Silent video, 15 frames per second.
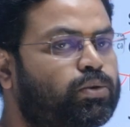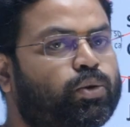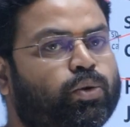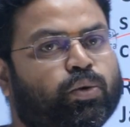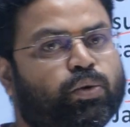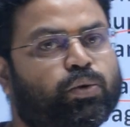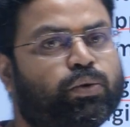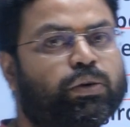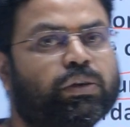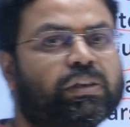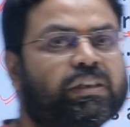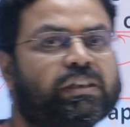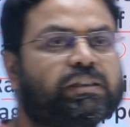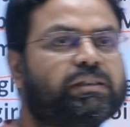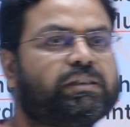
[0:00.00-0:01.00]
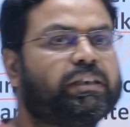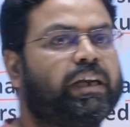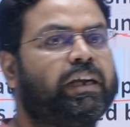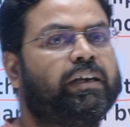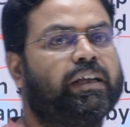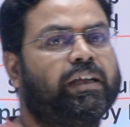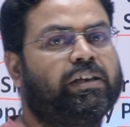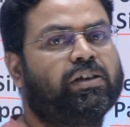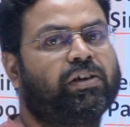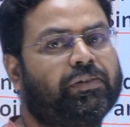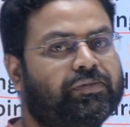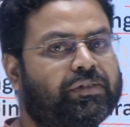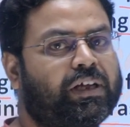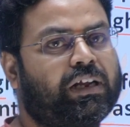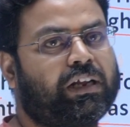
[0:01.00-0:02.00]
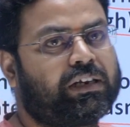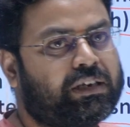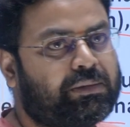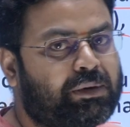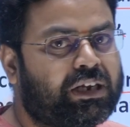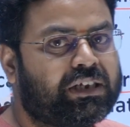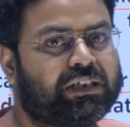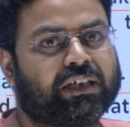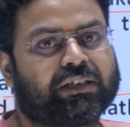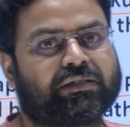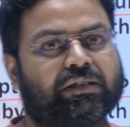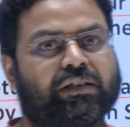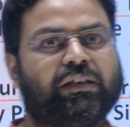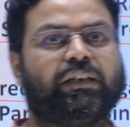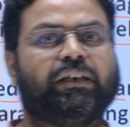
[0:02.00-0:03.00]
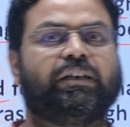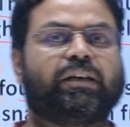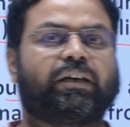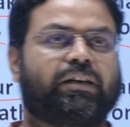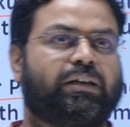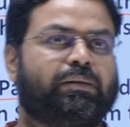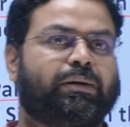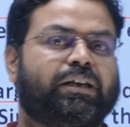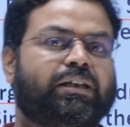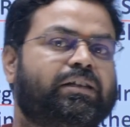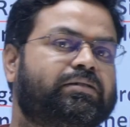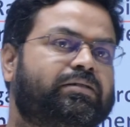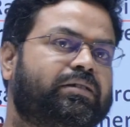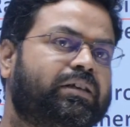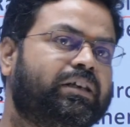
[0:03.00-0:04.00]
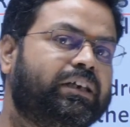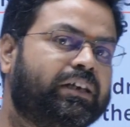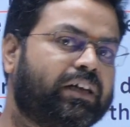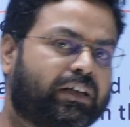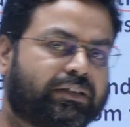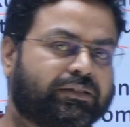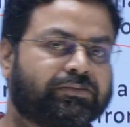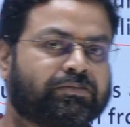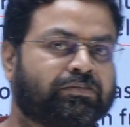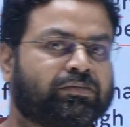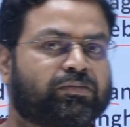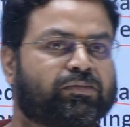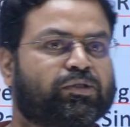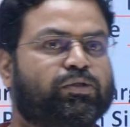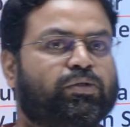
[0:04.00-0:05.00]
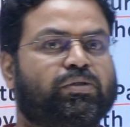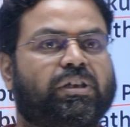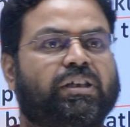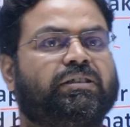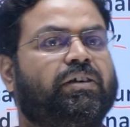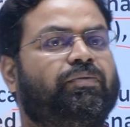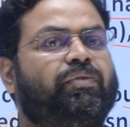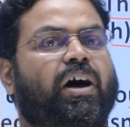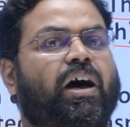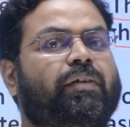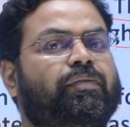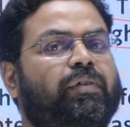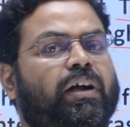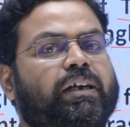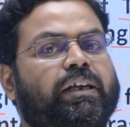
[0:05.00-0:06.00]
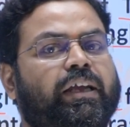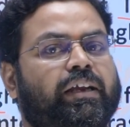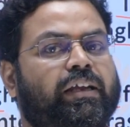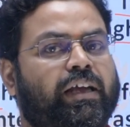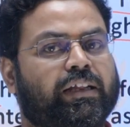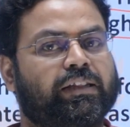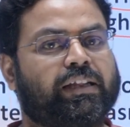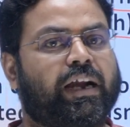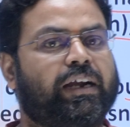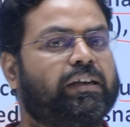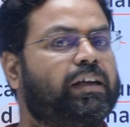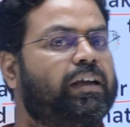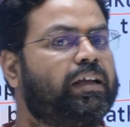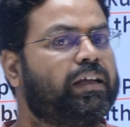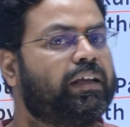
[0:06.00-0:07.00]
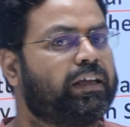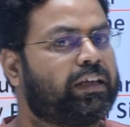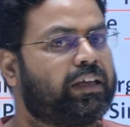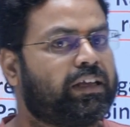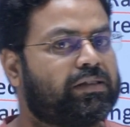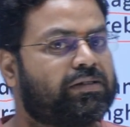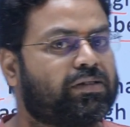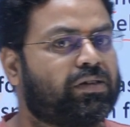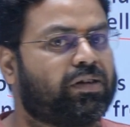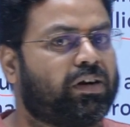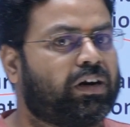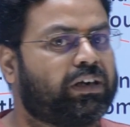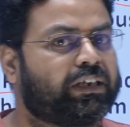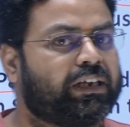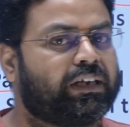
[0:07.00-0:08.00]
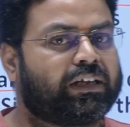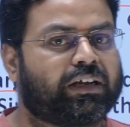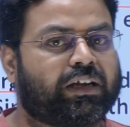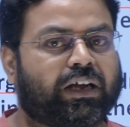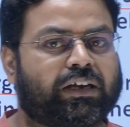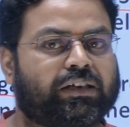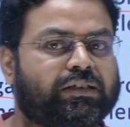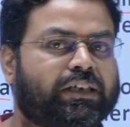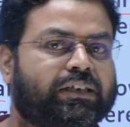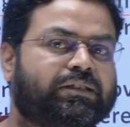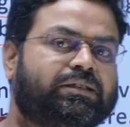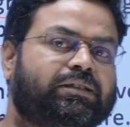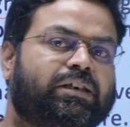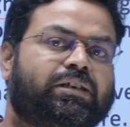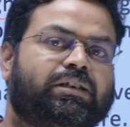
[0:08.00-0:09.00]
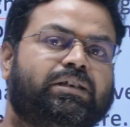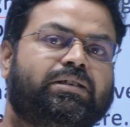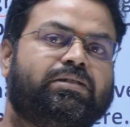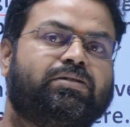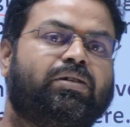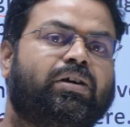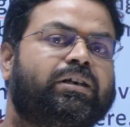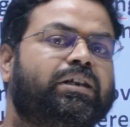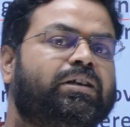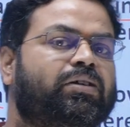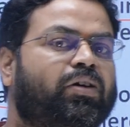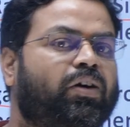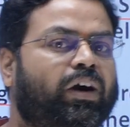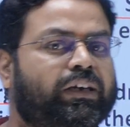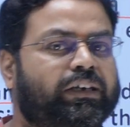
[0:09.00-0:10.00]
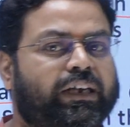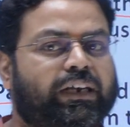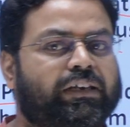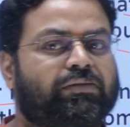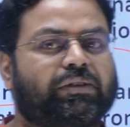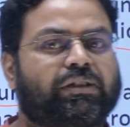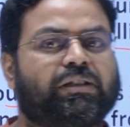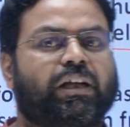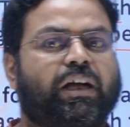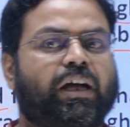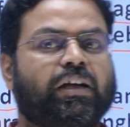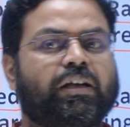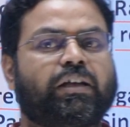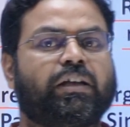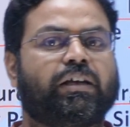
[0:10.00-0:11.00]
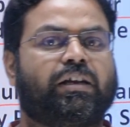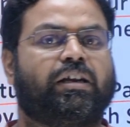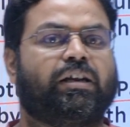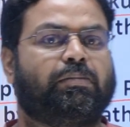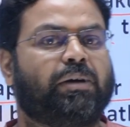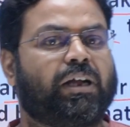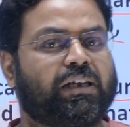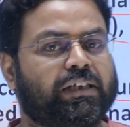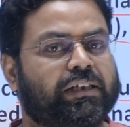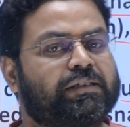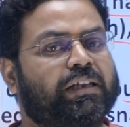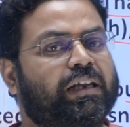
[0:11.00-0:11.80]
to send any of the rebellion's leader to such a far-flung area that he is not in connection, he is not in contact with the rebellious